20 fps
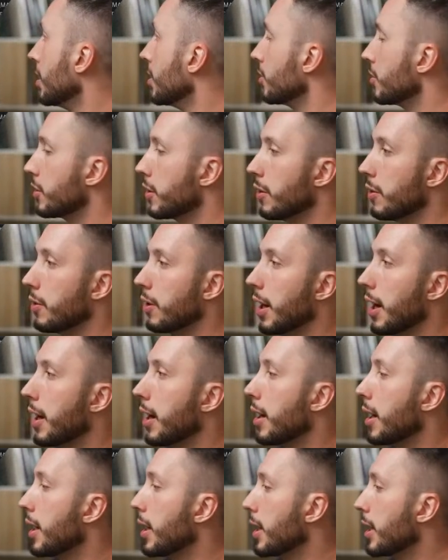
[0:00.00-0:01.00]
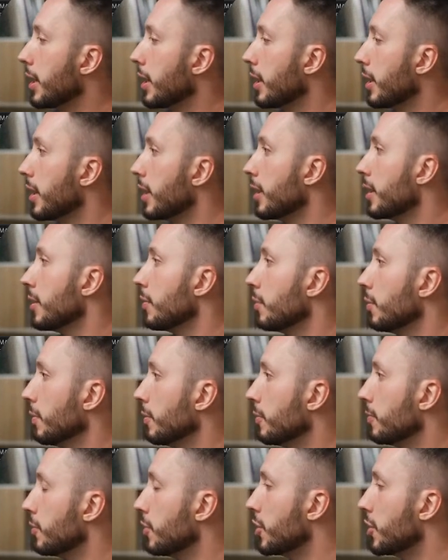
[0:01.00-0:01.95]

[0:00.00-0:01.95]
So I will